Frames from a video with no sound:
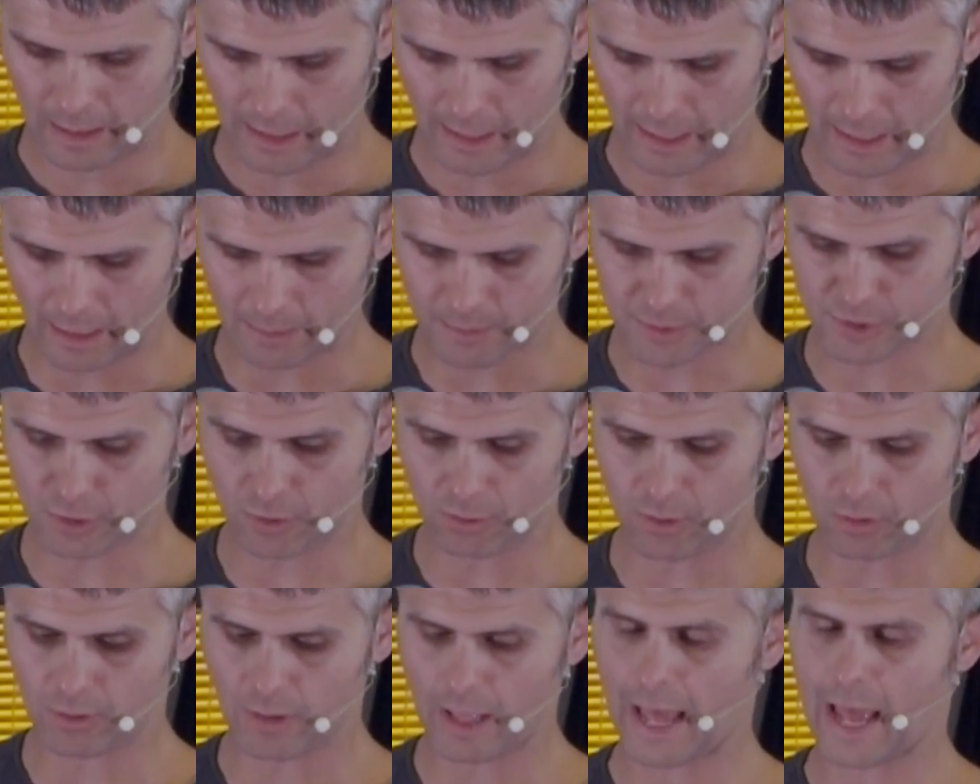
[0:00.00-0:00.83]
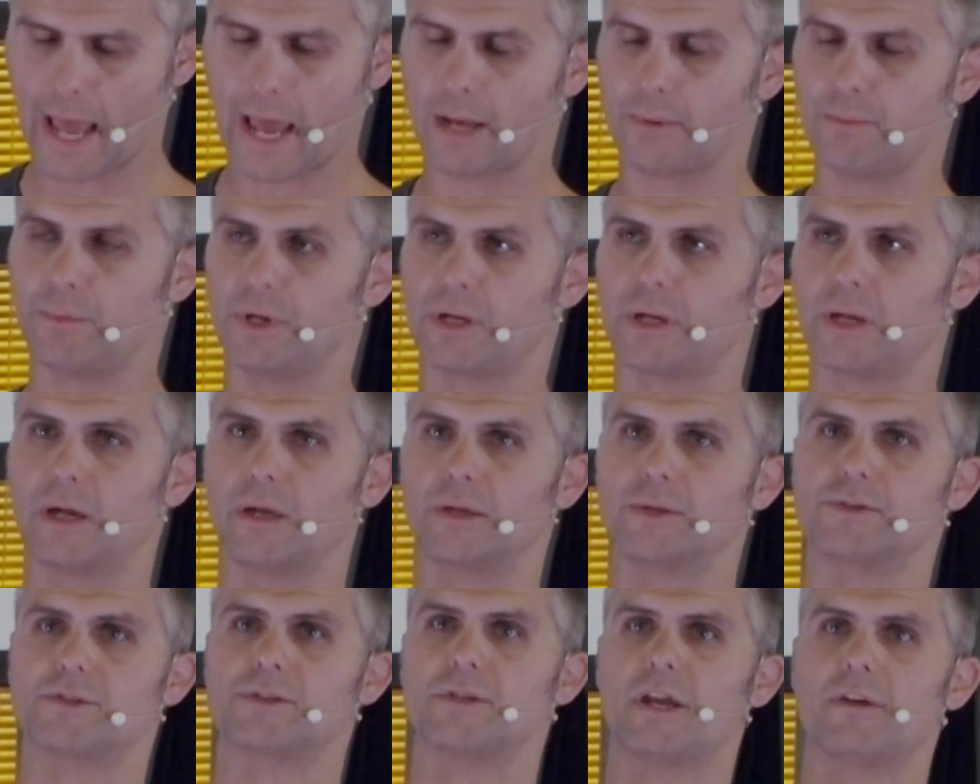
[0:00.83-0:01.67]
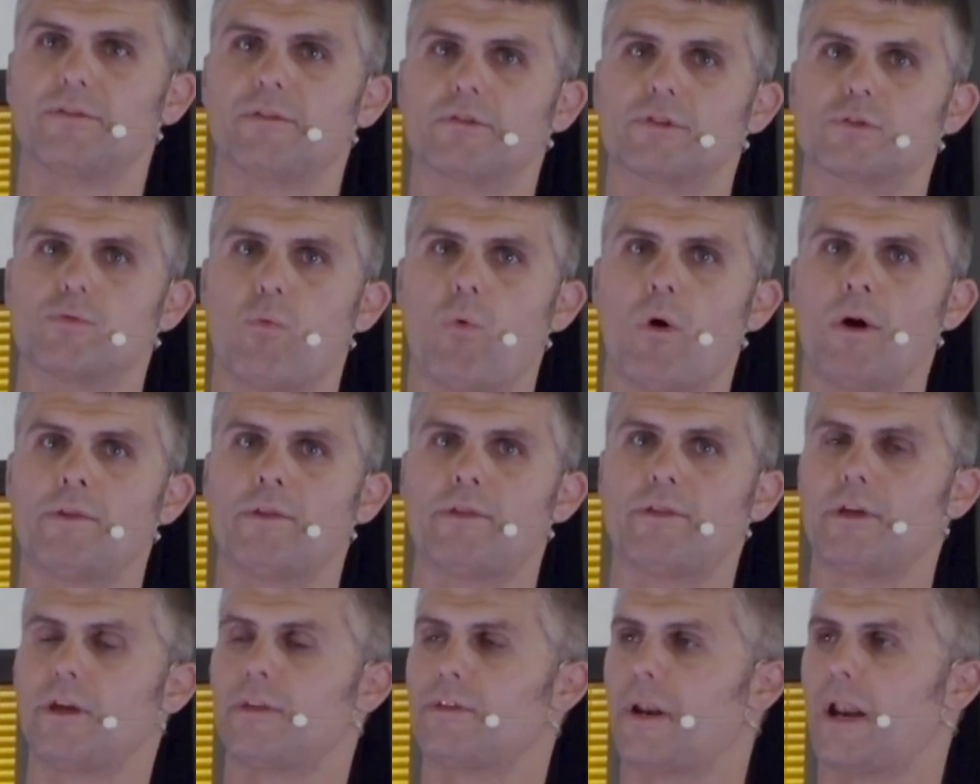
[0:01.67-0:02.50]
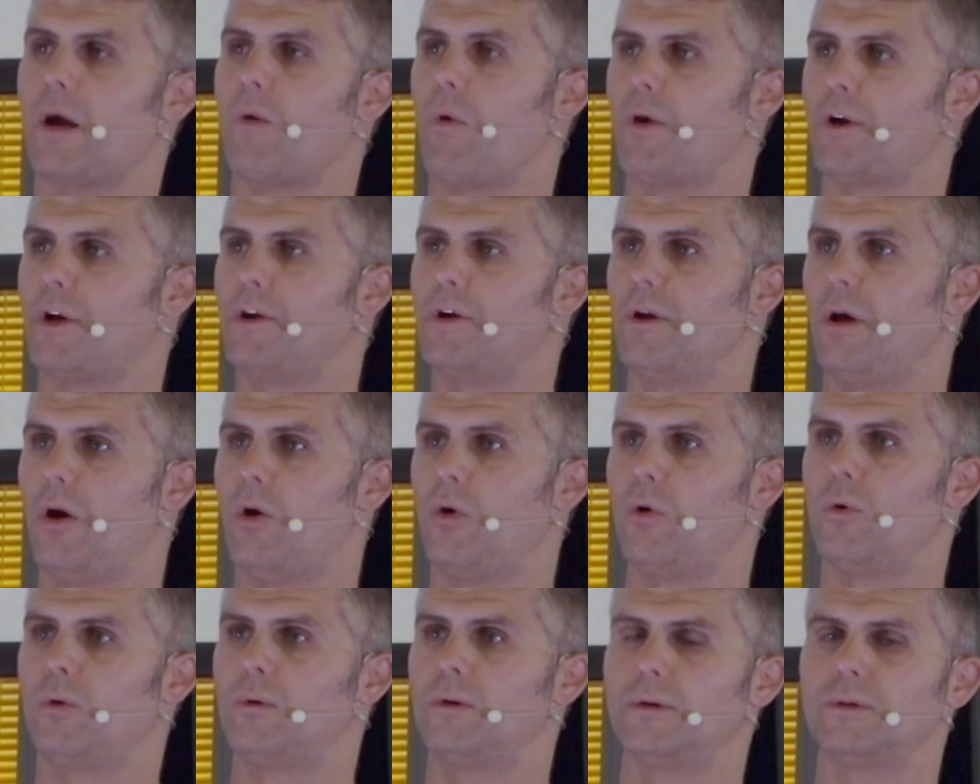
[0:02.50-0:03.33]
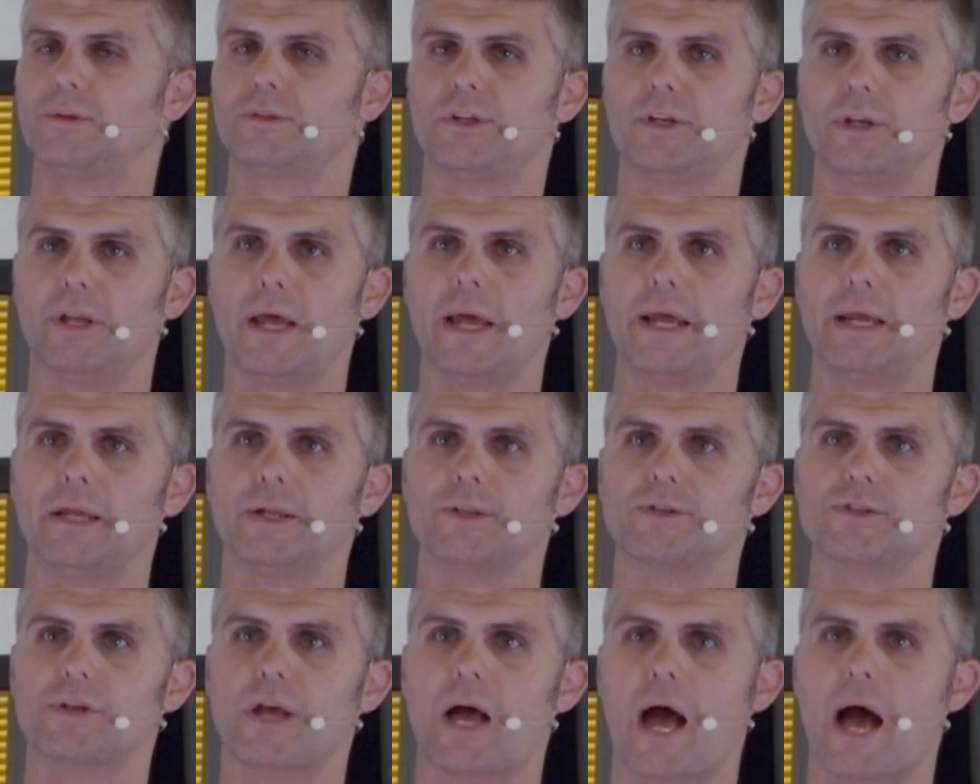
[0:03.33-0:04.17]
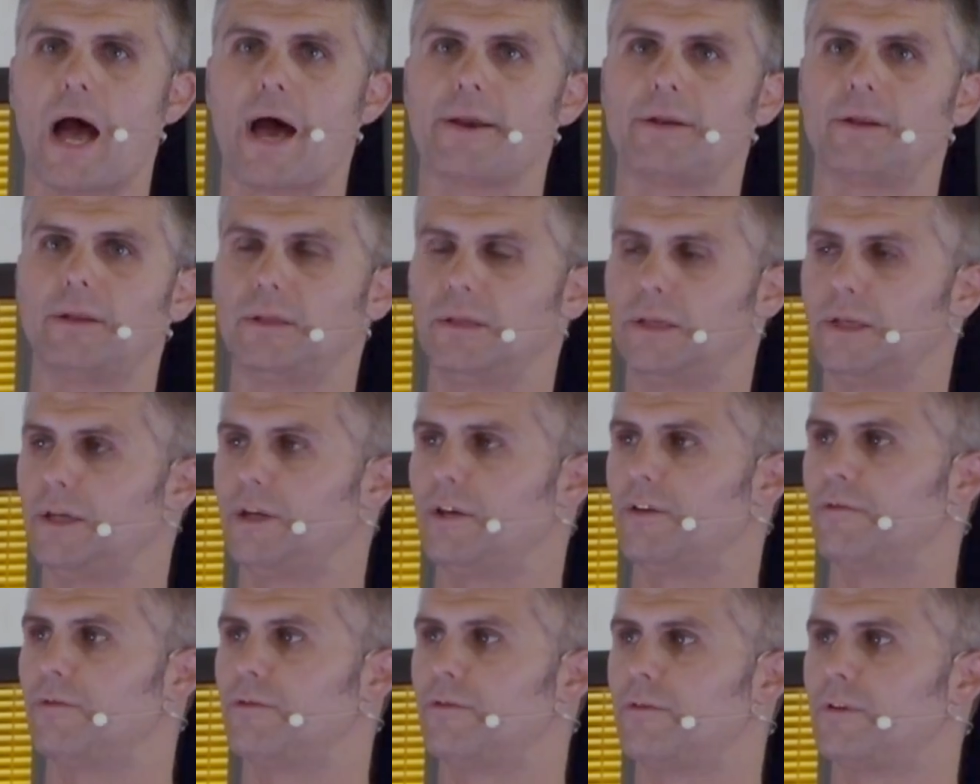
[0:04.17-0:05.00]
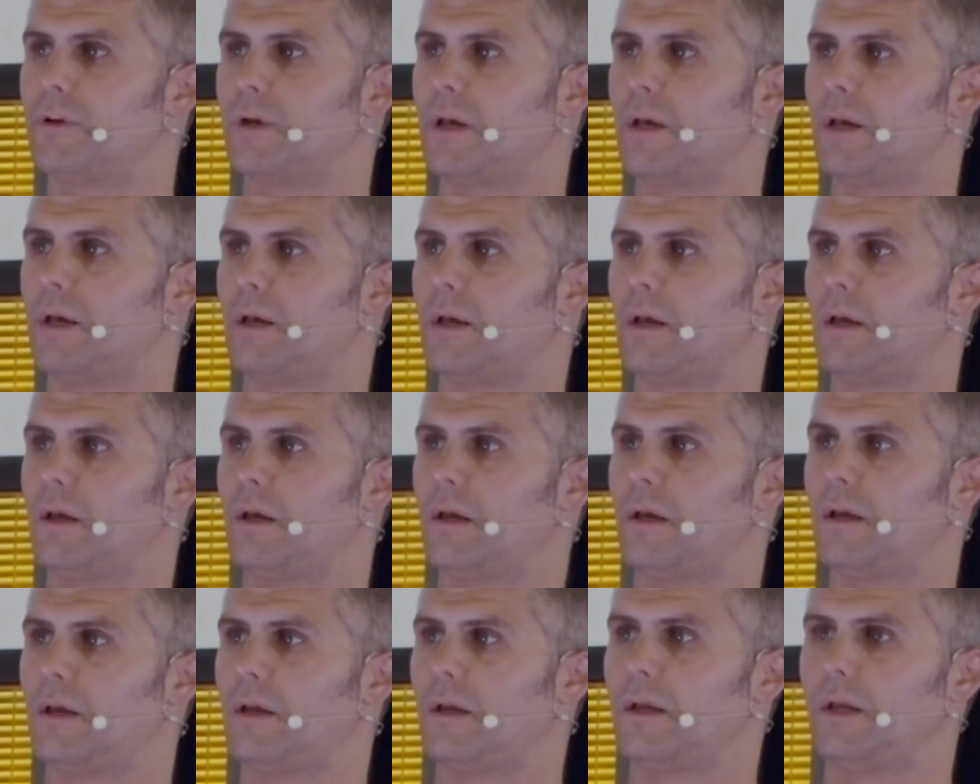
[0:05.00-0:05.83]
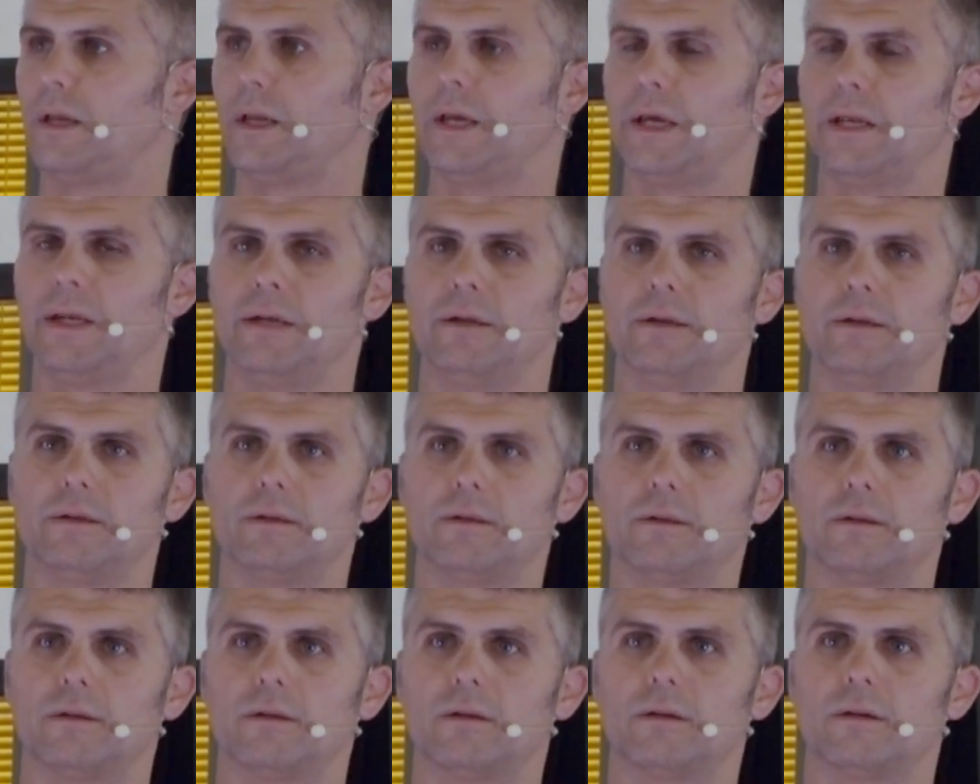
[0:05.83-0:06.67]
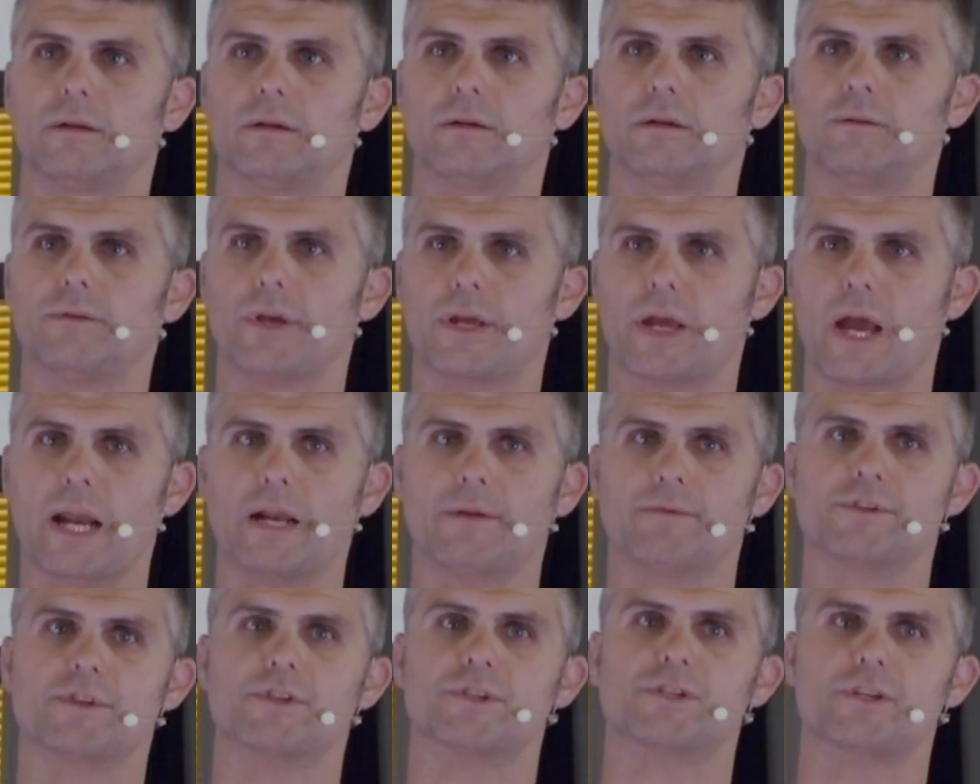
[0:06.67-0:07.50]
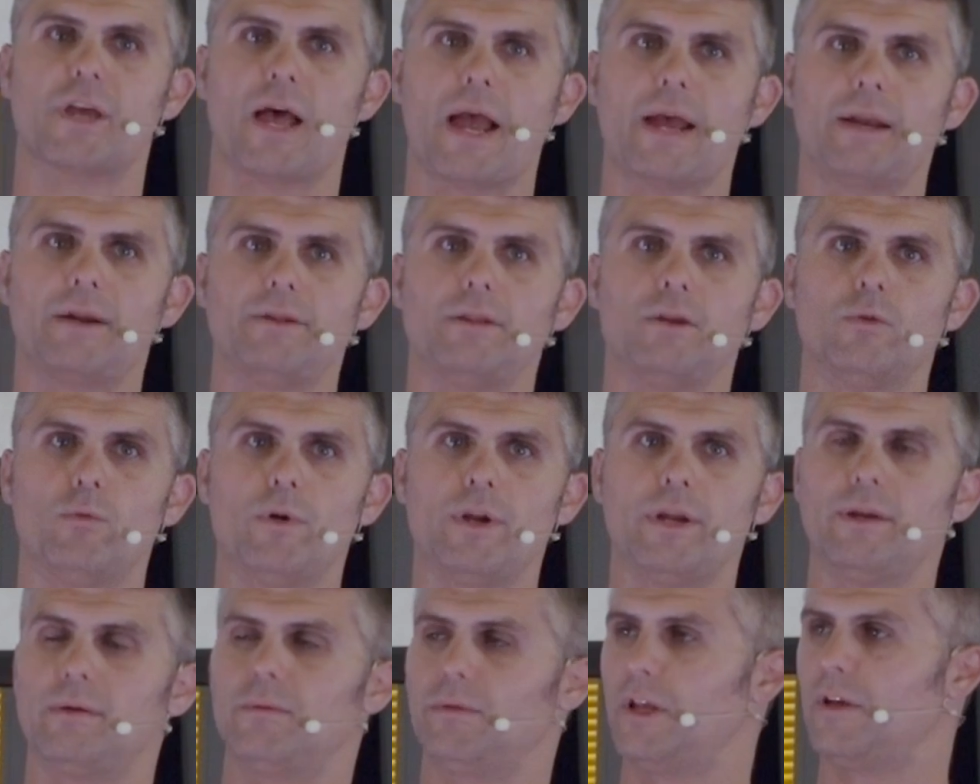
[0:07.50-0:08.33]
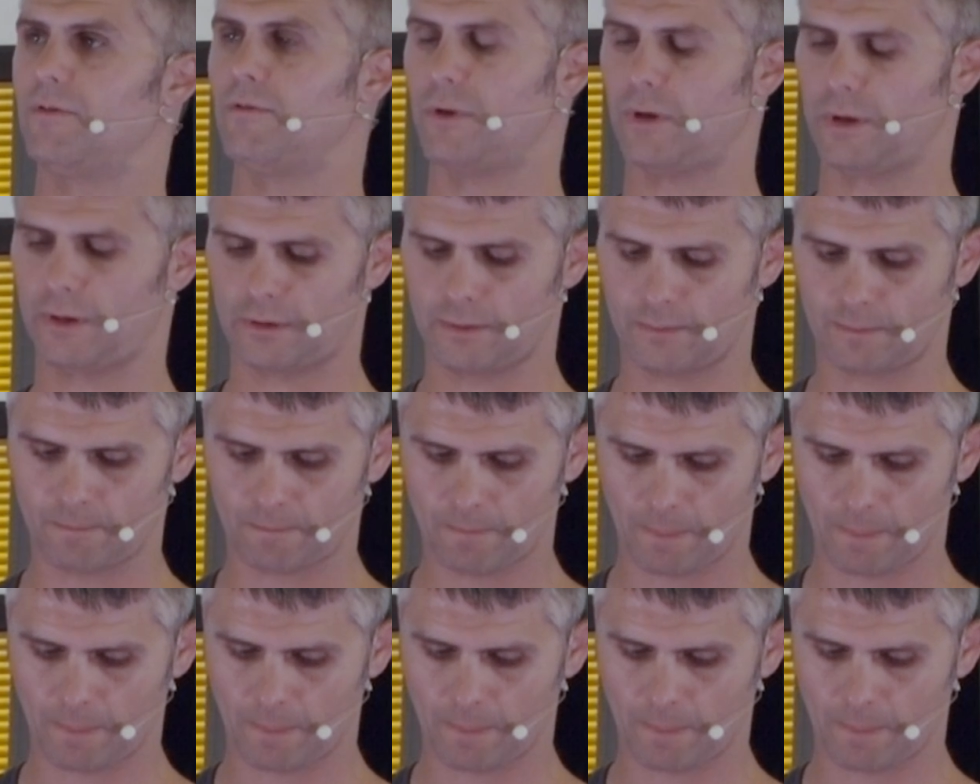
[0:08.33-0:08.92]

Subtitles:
And I'm so glad, because if there's one thing that I want to know today, it's how to live in the kind of society that we live in.